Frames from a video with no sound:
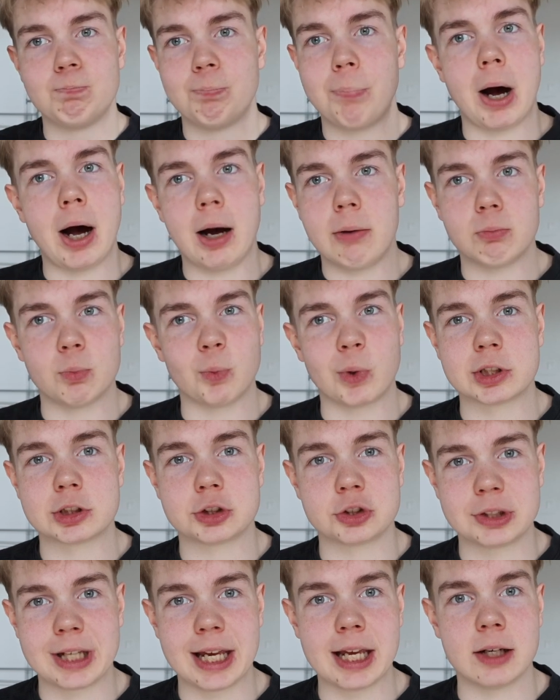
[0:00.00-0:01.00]
But
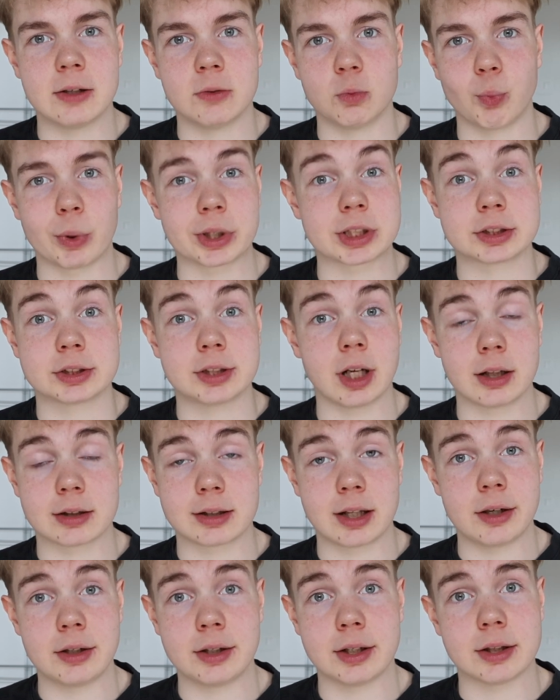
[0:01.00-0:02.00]
once again, what's the
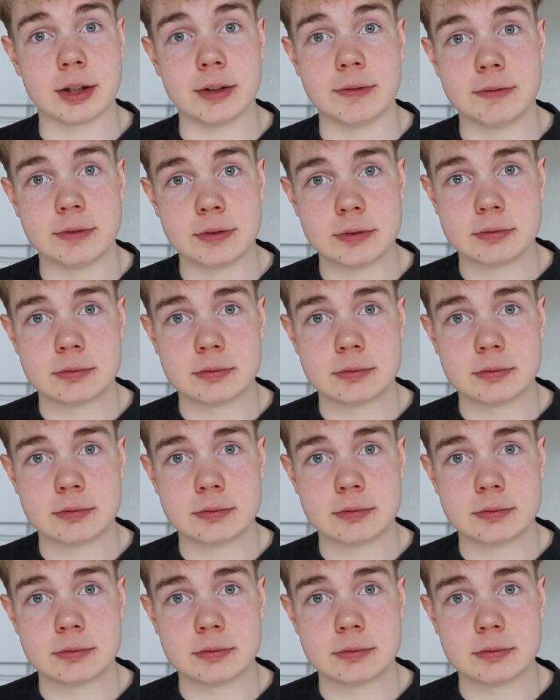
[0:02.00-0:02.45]
alternative?